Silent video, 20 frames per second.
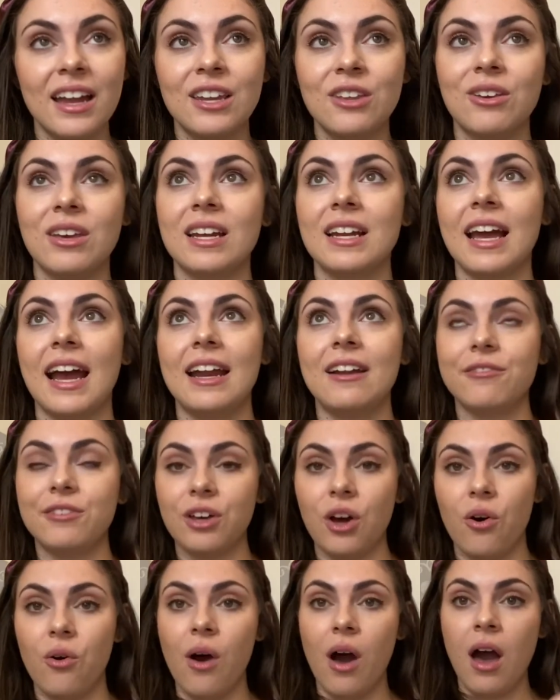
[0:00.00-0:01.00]
You can kind of
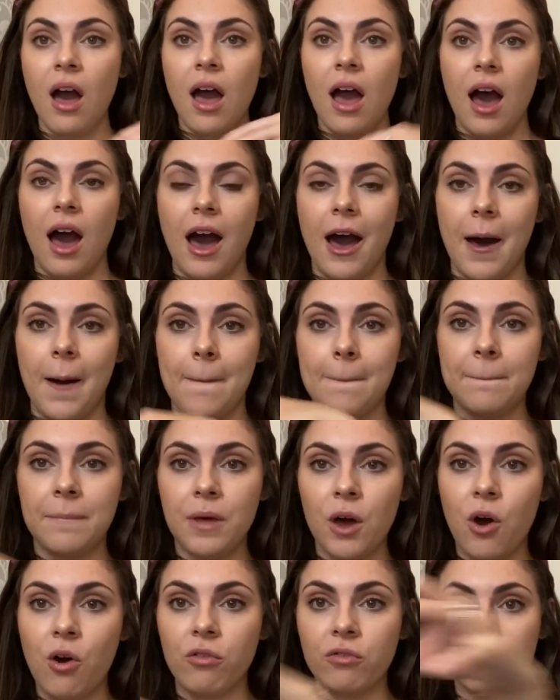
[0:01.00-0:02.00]
go
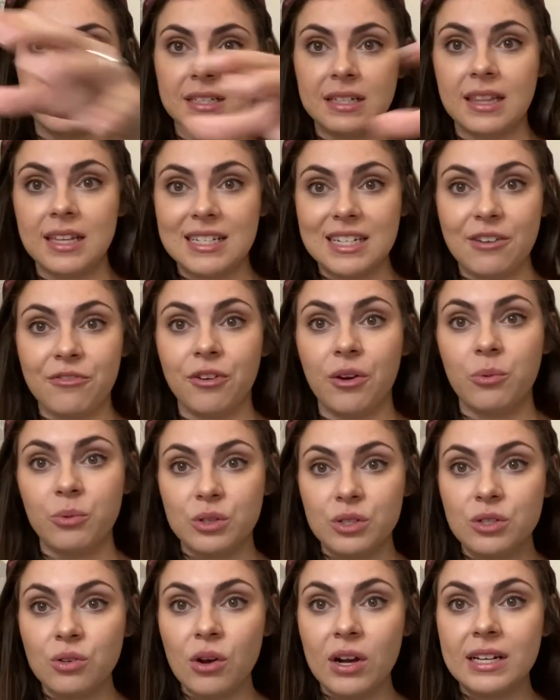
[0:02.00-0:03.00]
over to the different
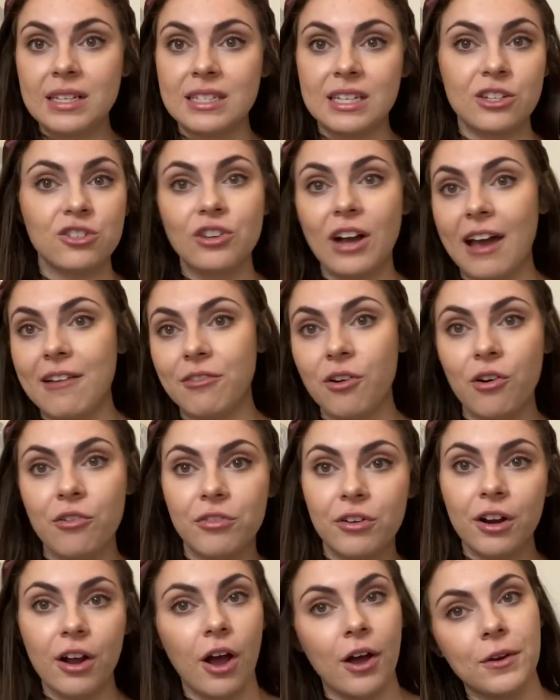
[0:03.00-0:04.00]
resorts and drive
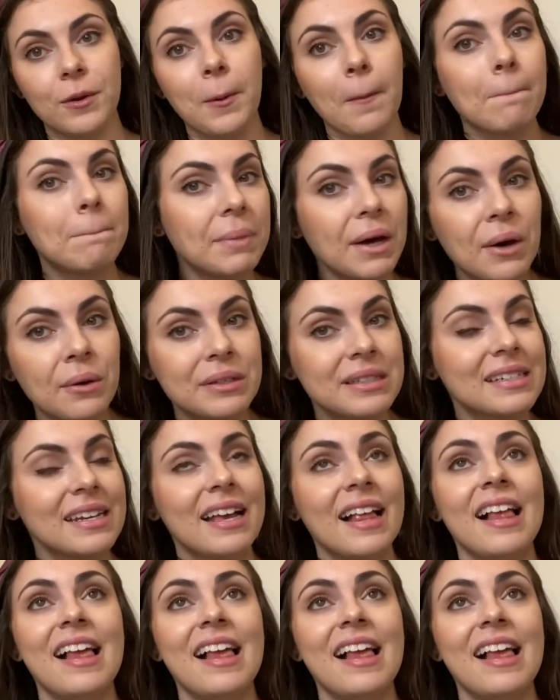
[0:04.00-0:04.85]
over on your boat.